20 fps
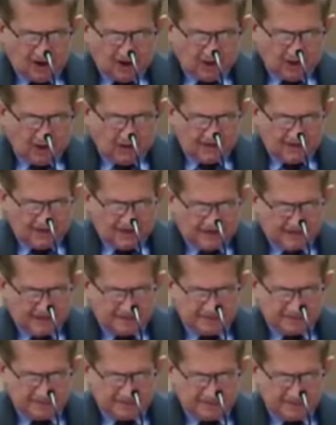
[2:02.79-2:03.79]
of him
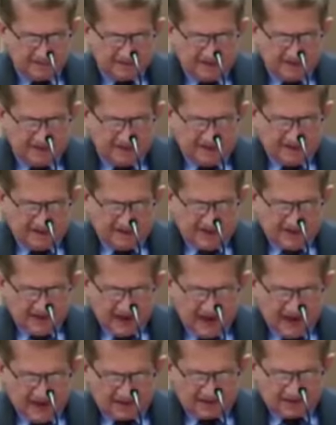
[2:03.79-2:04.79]
that
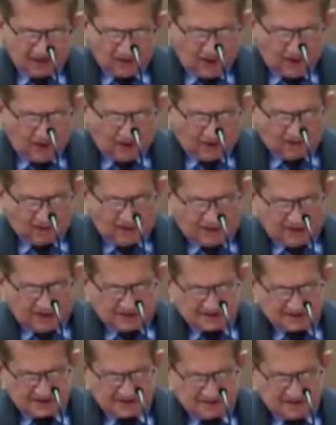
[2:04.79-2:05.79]
hath called
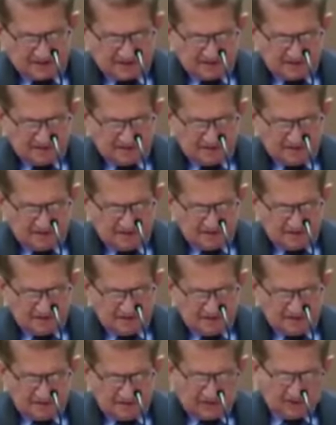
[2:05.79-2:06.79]
us
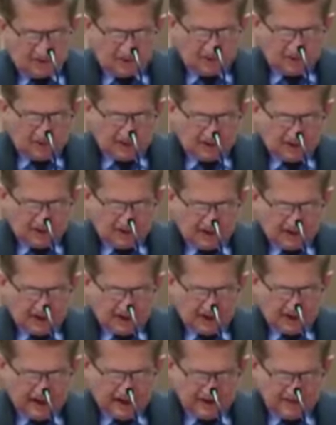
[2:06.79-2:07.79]
to glory
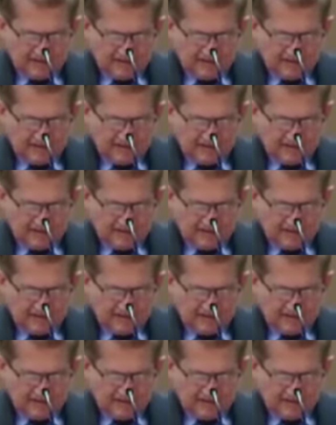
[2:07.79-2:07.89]
and